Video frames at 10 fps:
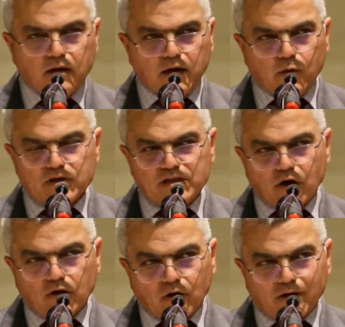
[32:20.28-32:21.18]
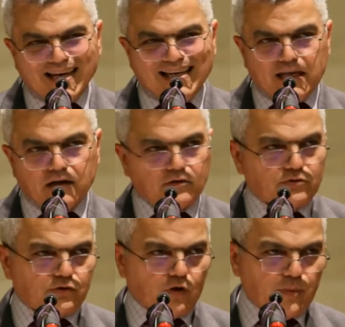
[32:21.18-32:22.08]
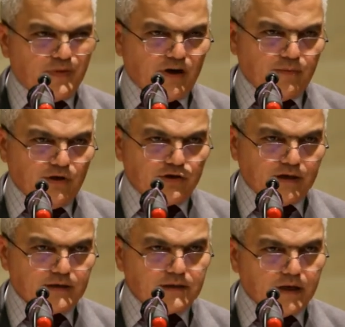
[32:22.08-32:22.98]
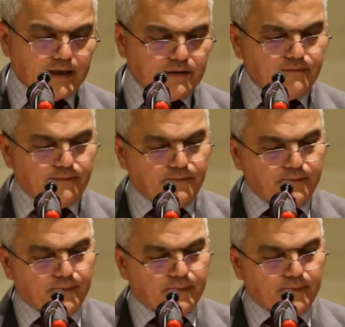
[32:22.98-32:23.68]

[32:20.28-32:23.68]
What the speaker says: It was no longer illegal to talk about the Armenian genocide.